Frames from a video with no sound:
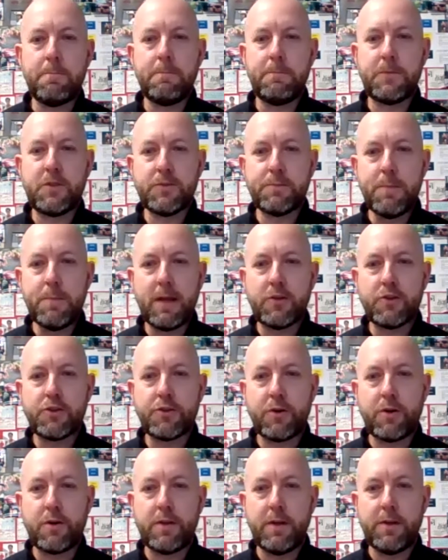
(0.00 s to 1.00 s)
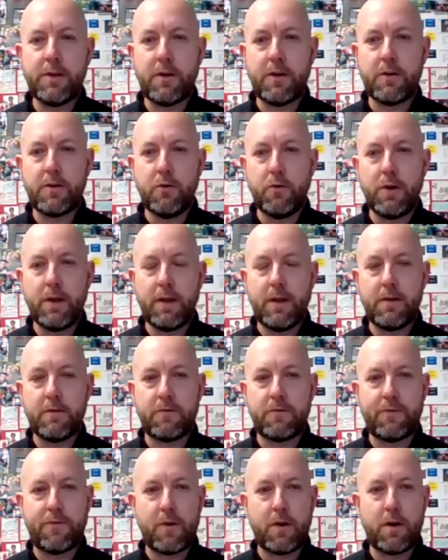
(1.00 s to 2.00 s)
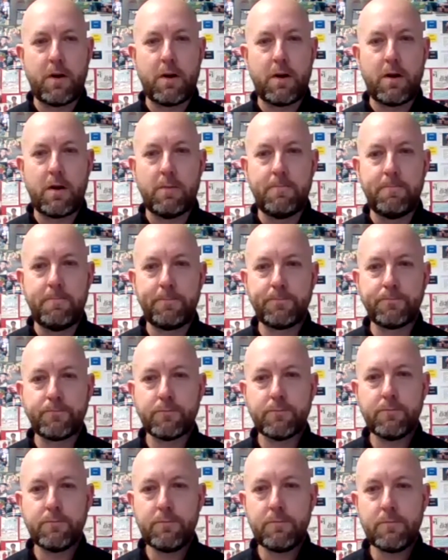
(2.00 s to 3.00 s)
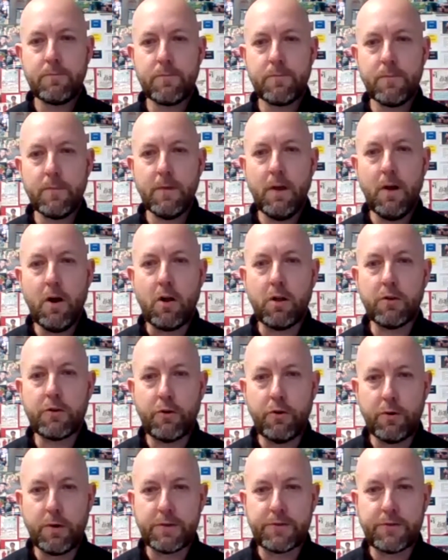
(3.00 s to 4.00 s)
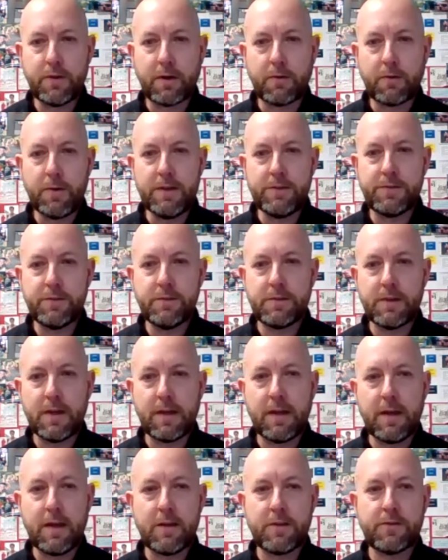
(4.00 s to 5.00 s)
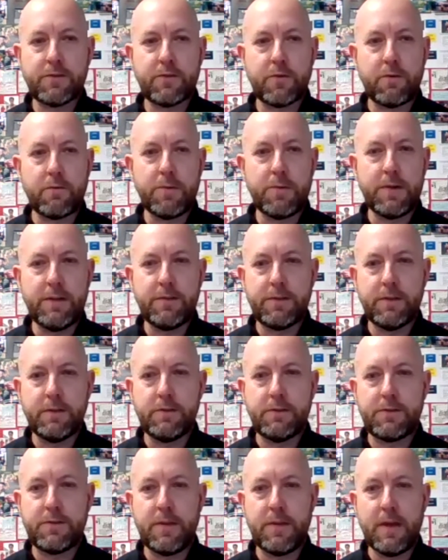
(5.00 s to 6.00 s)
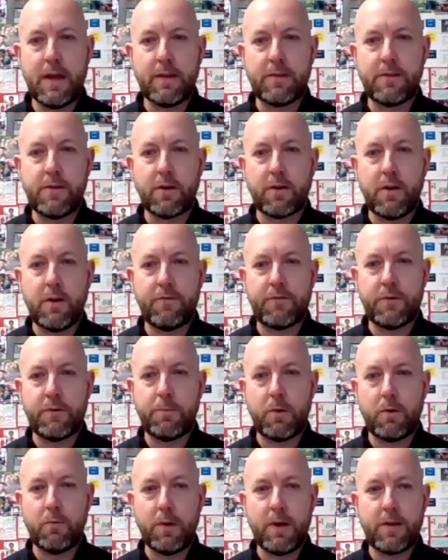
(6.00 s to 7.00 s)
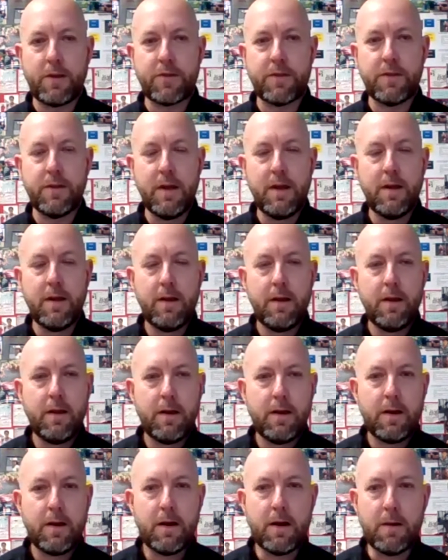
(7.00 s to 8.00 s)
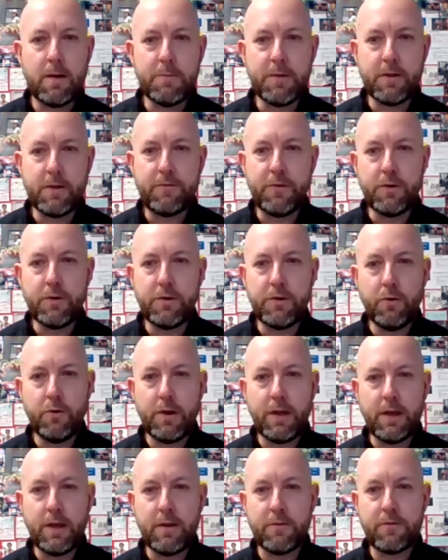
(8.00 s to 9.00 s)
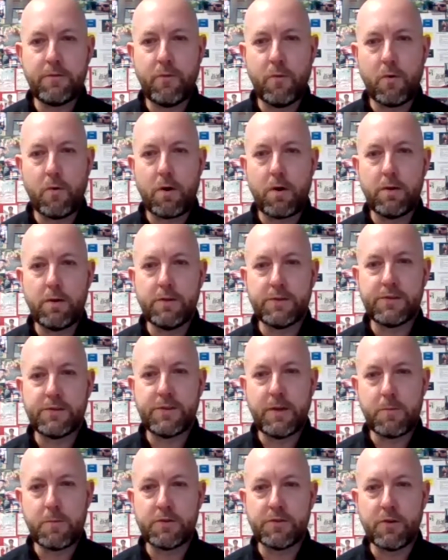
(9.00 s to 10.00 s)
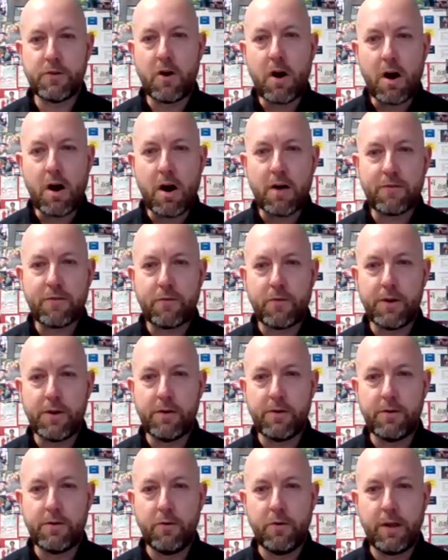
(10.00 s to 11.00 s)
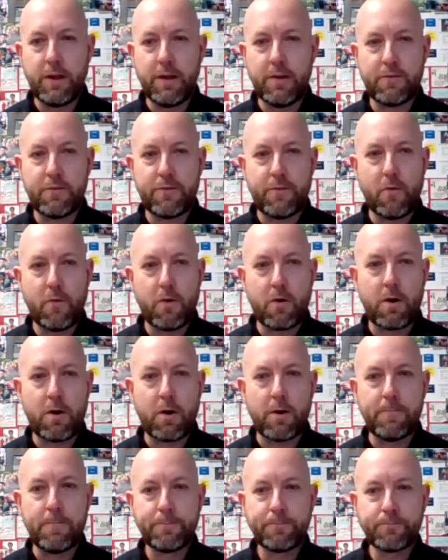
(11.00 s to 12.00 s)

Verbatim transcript: just make sure that they're doing it for altruistic reasons, I guess, or reasons that they're comfortable with. Um, if you're doing it for the summers off, or you're doing it for